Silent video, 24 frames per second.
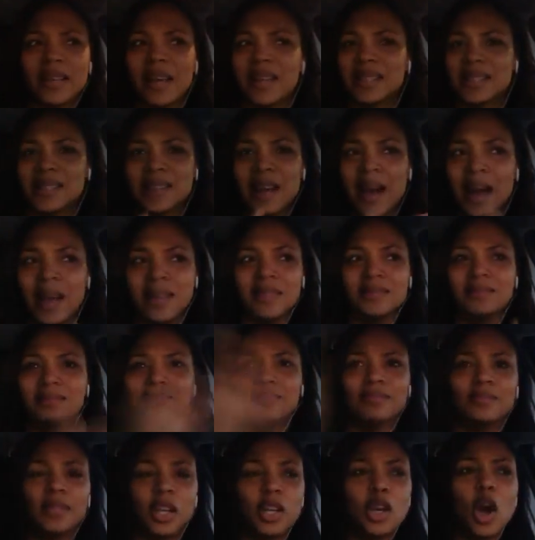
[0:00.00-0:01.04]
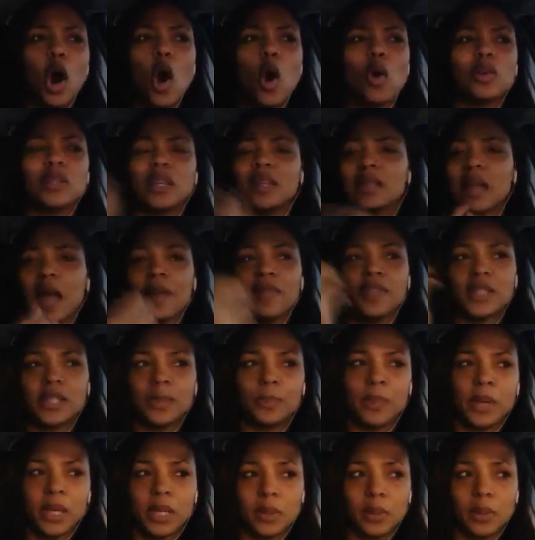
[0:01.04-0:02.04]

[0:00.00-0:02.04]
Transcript: That's not the goal in life is to be